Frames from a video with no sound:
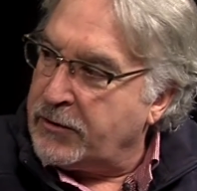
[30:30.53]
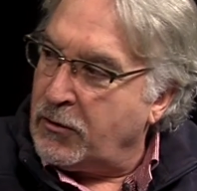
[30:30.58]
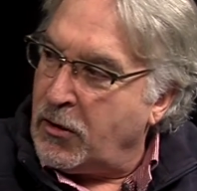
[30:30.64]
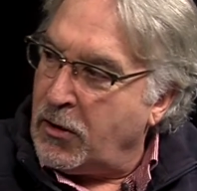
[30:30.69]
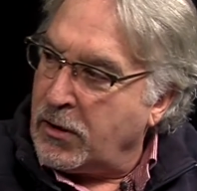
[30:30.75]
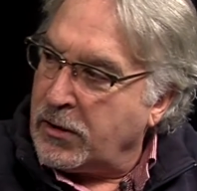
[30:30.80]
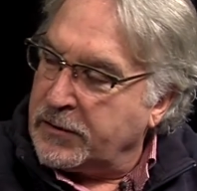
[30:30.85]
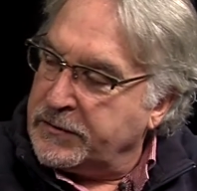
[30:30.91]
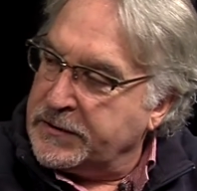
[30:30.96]

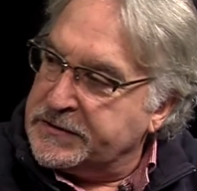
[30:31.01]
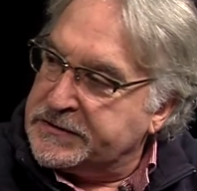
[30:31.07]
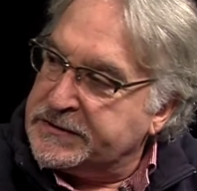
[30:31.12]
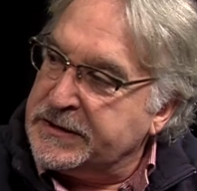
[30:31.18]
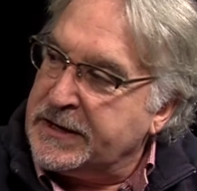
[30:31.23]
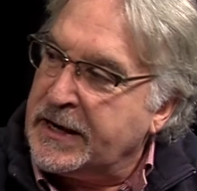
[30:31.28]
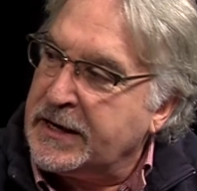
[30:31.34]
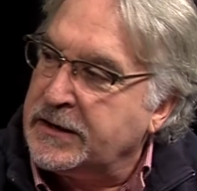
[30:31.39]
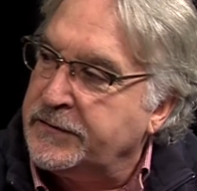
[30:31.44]
all of these
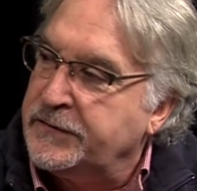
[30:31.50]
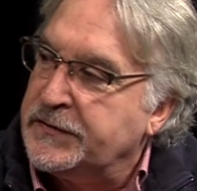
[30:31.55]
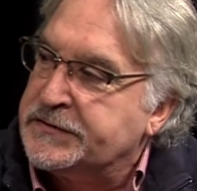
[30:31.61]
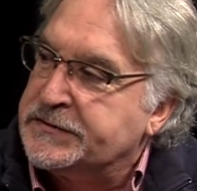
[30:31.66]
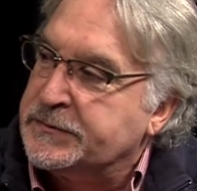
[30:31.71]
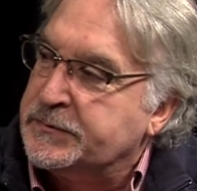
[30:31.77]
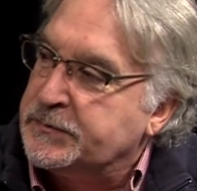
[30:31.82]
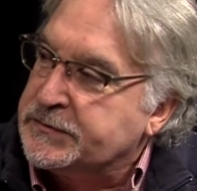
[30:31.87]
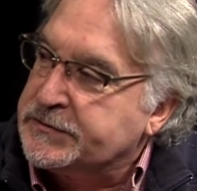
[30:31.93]

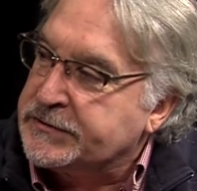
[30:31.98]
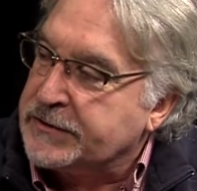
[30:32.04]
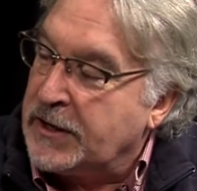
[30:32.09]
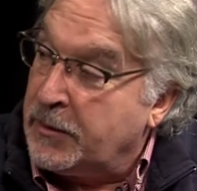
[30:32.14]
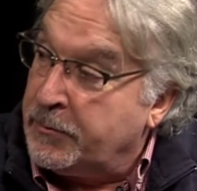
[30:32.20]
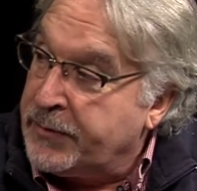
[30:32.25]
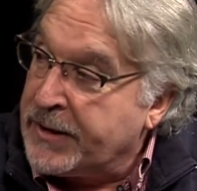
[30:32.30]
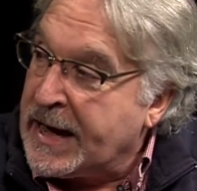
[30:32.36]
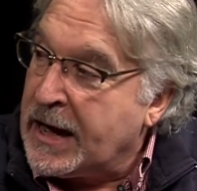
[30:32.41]
negativisms
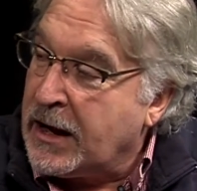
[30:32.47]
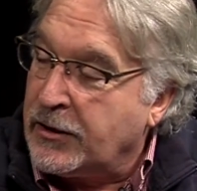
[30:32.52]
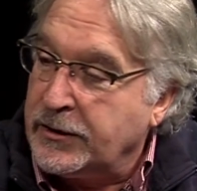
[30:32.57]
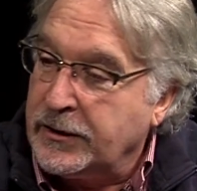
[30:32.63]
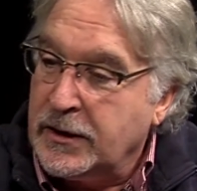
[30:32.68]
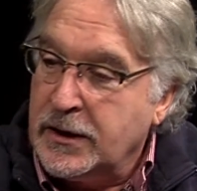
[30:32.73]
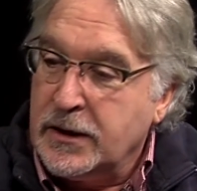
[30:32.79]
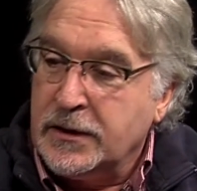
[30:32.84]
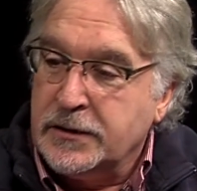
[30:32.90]
about